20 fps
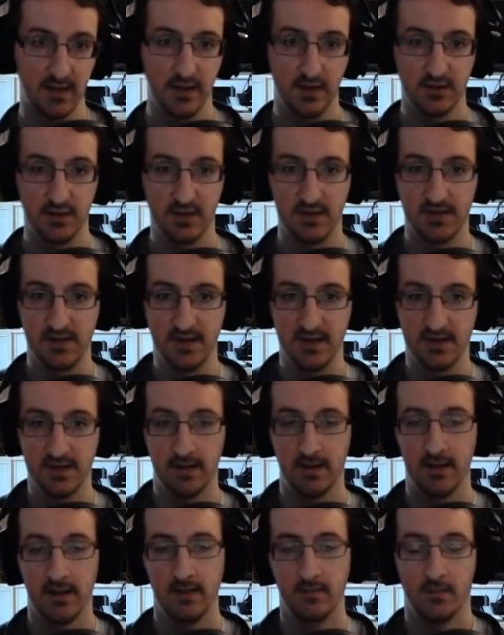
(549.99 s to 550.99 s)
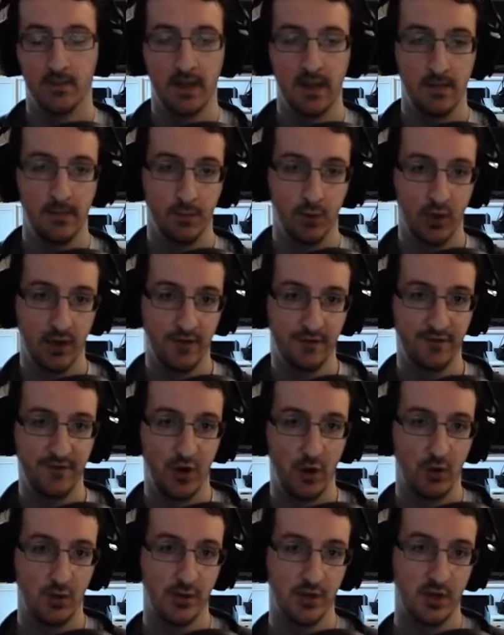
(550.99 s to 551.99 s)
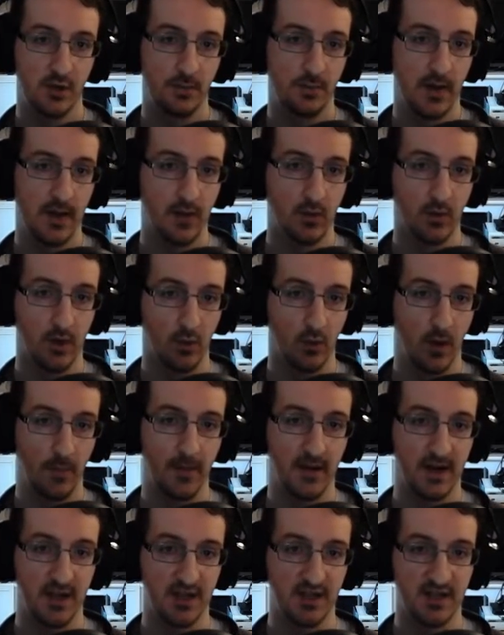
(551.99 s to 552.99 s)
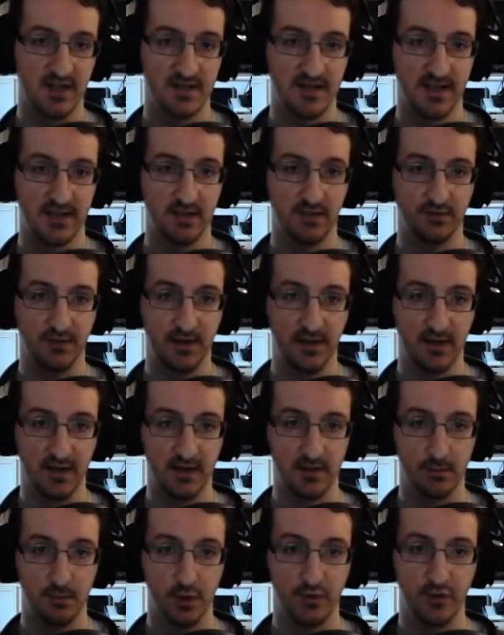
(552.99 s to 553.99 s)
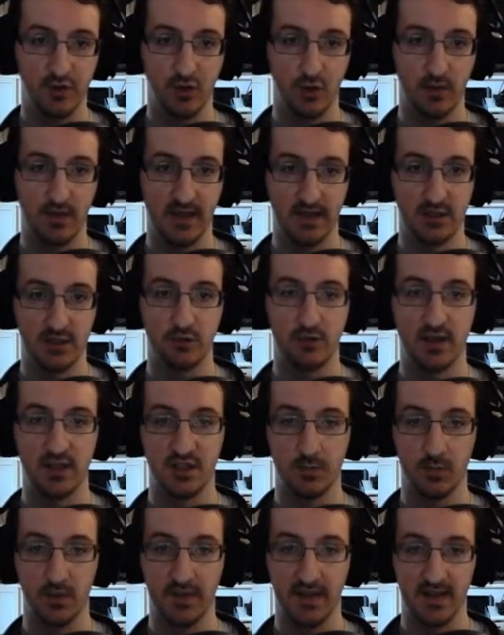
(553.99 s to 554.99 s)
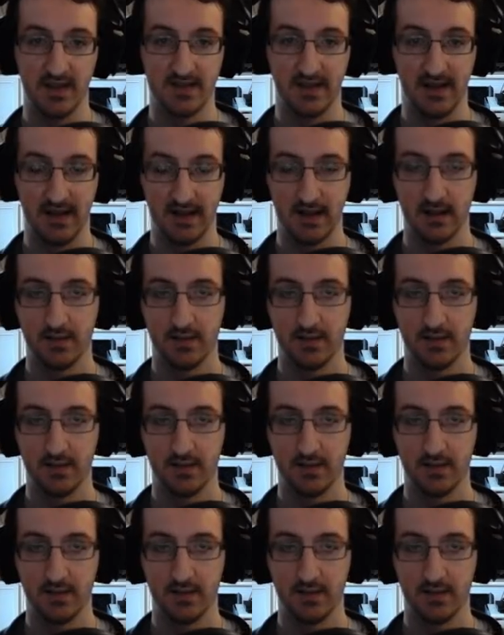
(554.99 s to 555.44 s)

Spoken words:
So this is inputting forward or back when a weapon action is activated moves you in that direction with the attack.